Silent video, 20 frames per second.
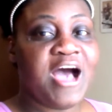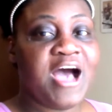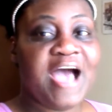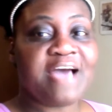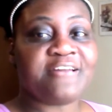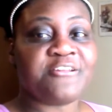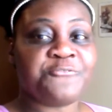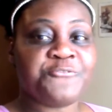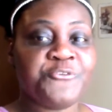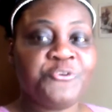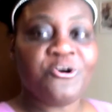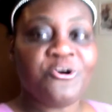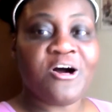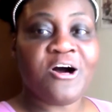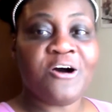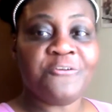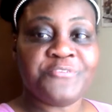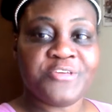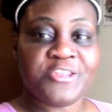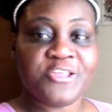I had a few
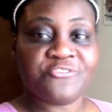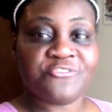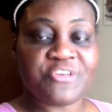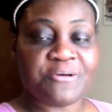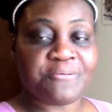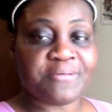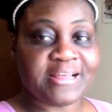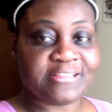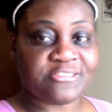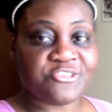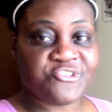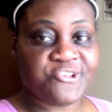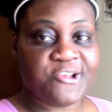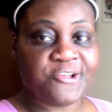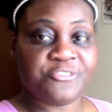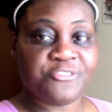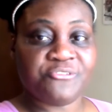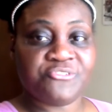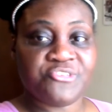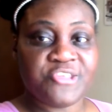haul videos I would like to
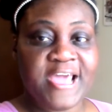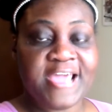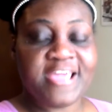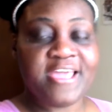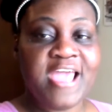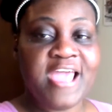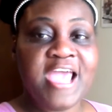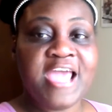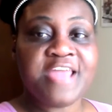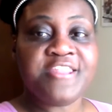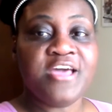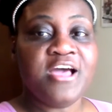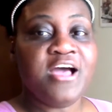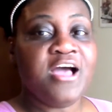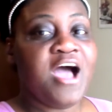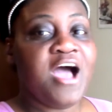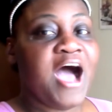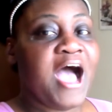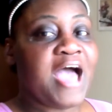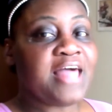share with you today, and
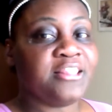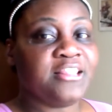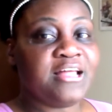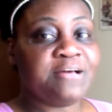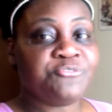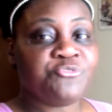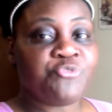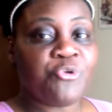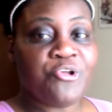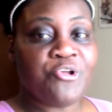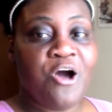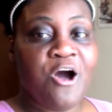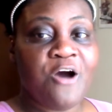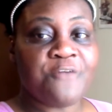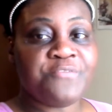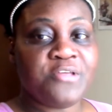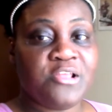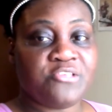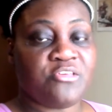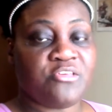I love short
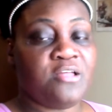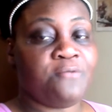haul videos.